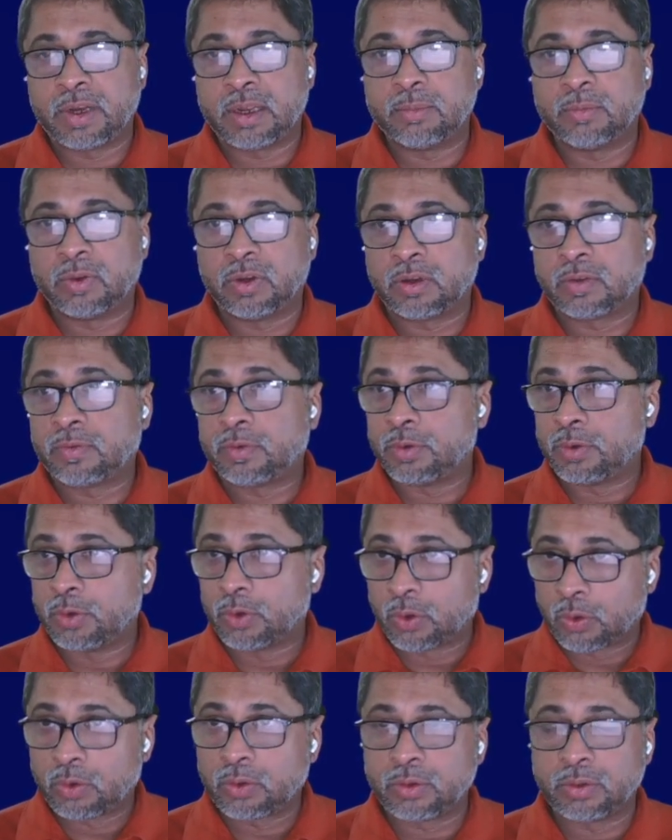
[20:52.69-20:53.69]
framework
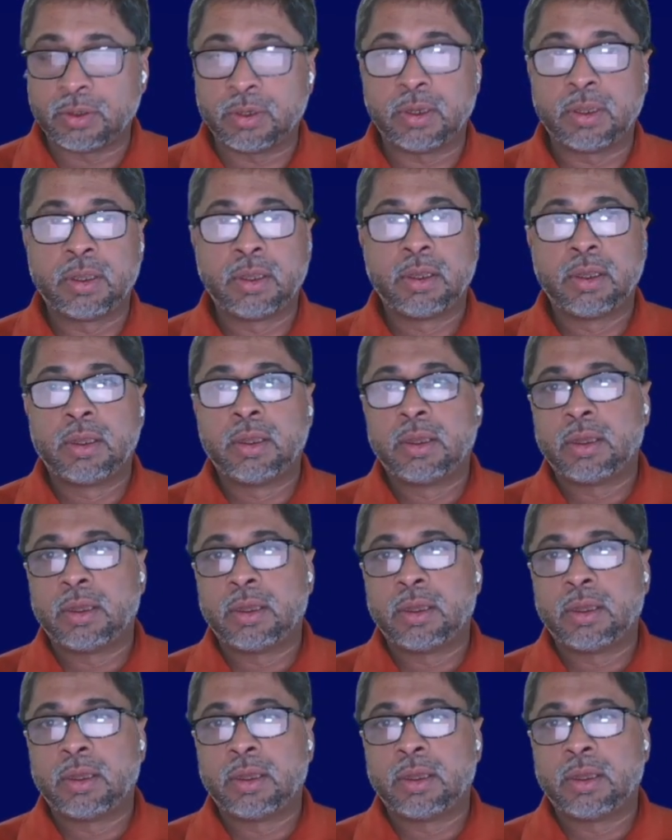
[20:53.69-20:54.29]
for non